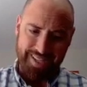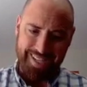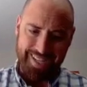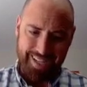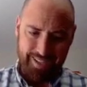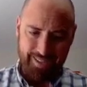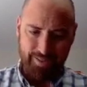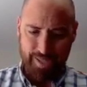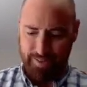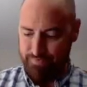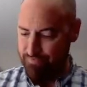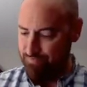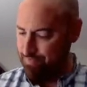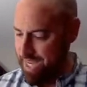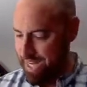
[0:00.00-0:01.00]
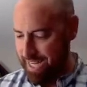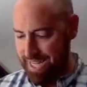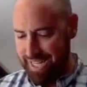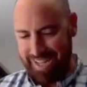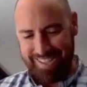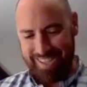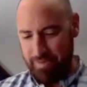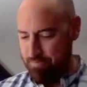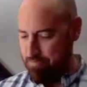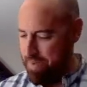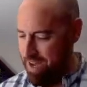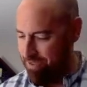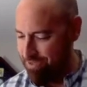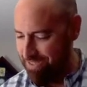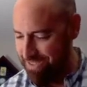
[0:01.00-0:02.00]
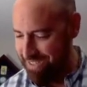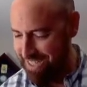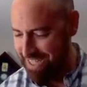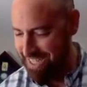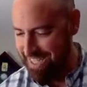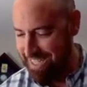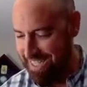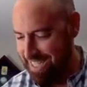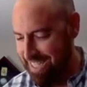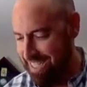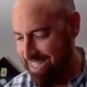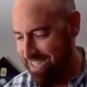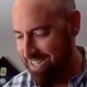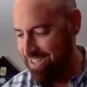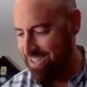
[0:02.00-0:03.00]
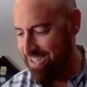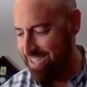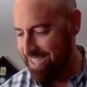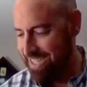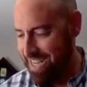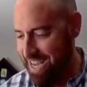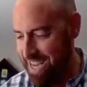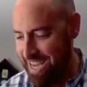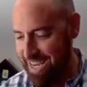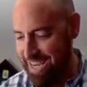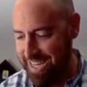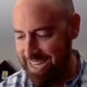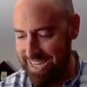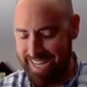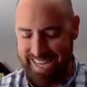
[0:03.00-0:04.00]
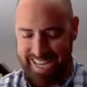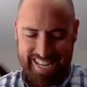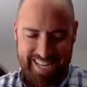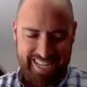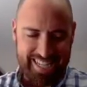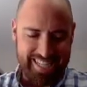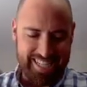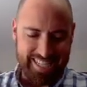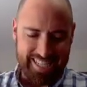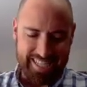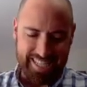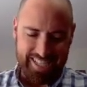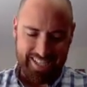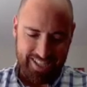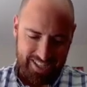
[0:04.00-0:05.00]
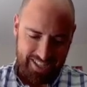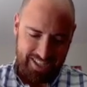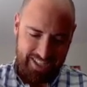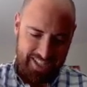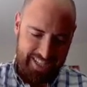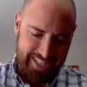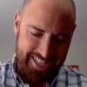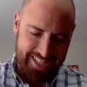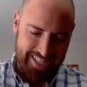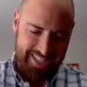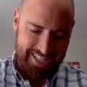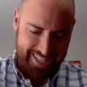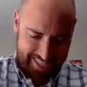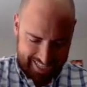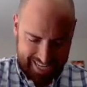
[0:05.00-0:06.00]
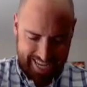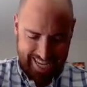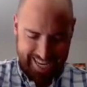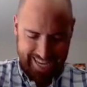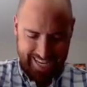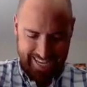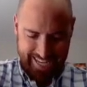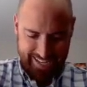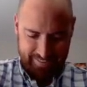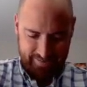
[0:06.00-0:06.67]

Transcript: And I know it. Man, I, oh, mountain. It's a good day. It is a good day.